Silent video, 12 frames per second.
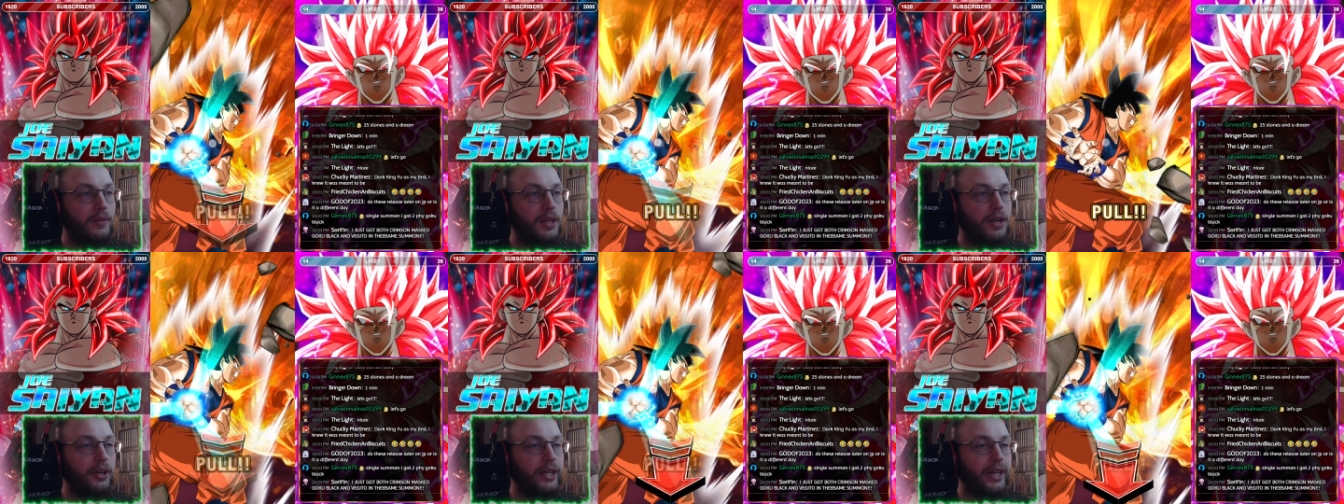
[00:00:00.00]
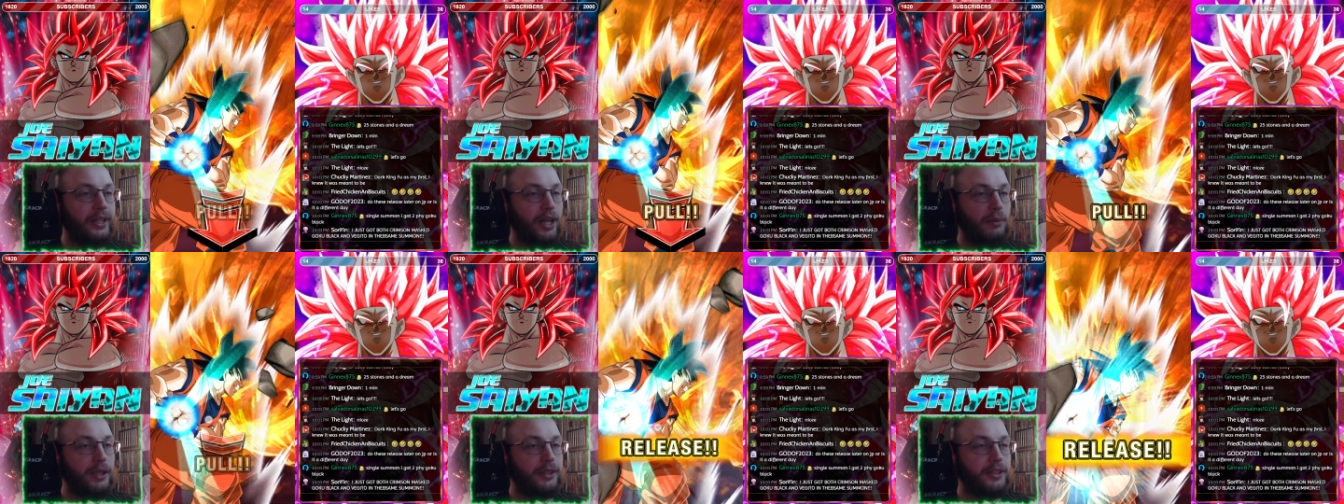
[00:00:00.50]
Okay,
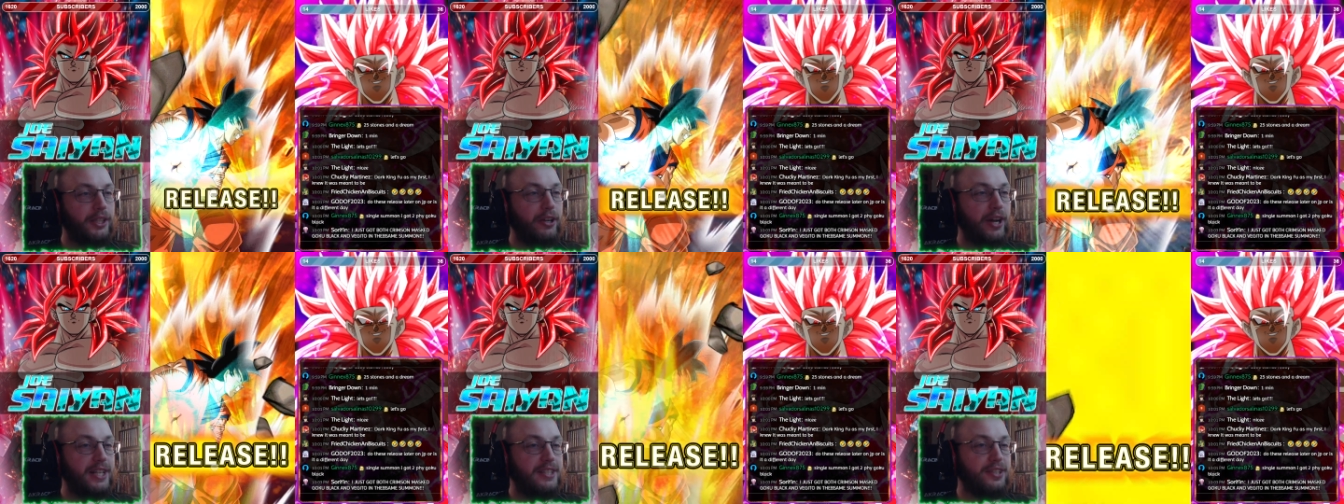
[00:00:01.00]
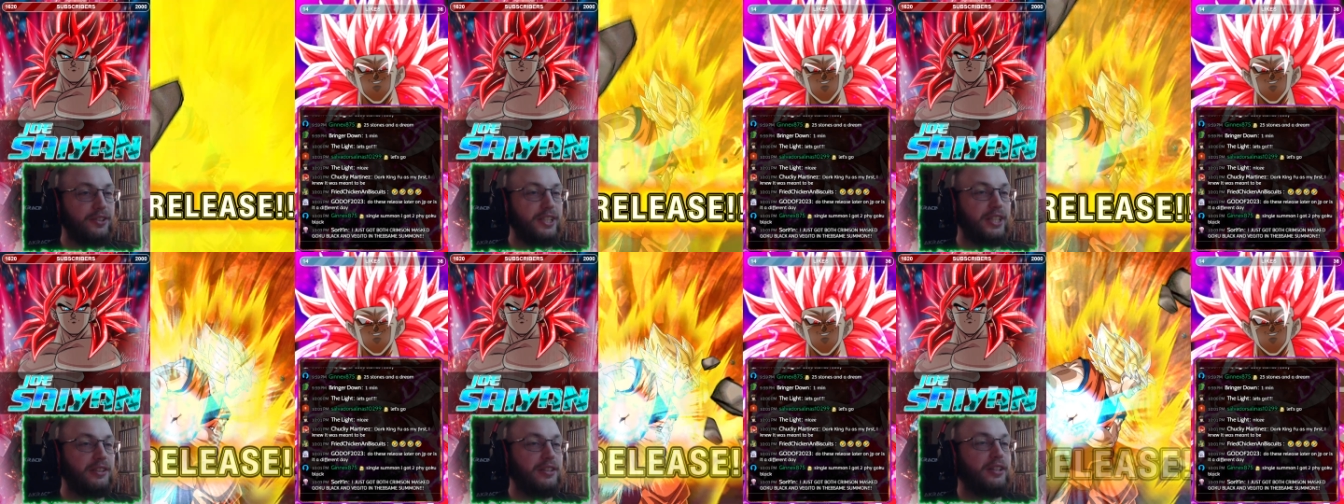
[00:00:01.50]
come on. Congrats, Sun
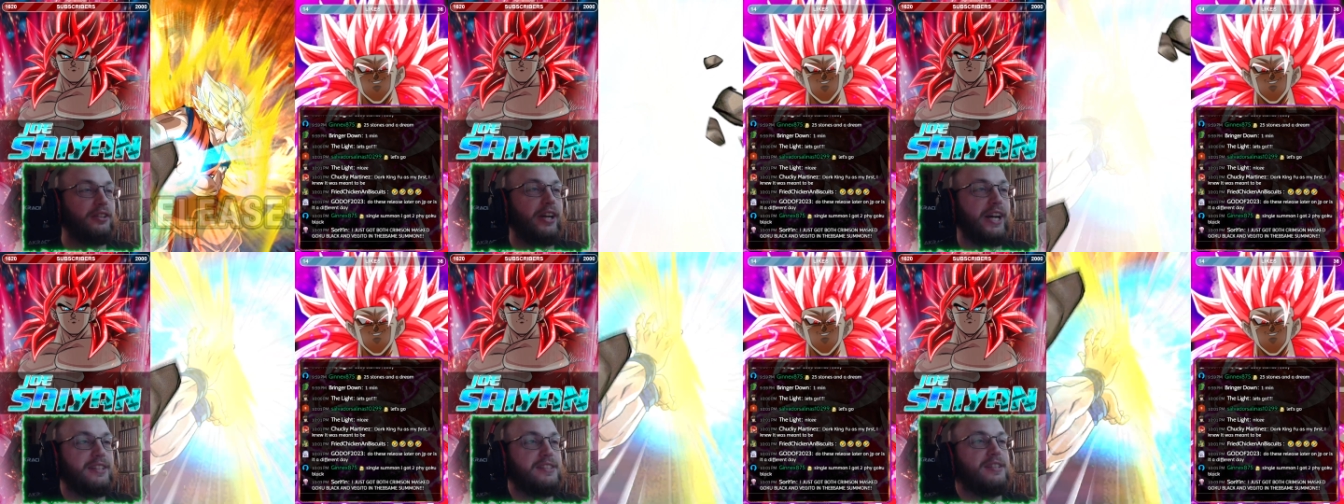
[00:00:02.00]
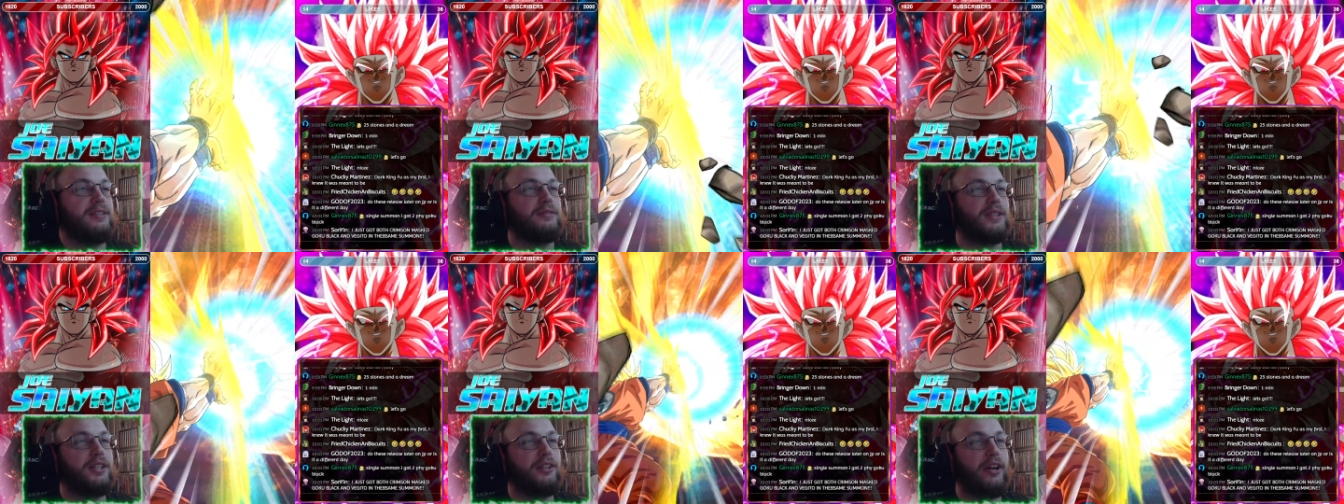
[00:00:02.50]
Yin. Congrats.
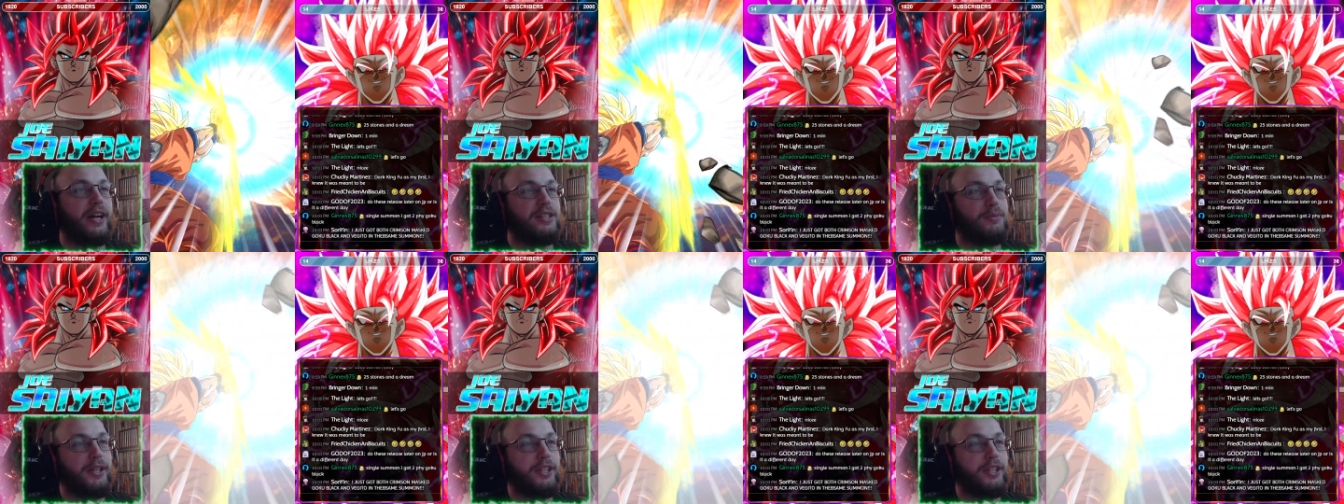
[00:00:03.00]
Congrats, my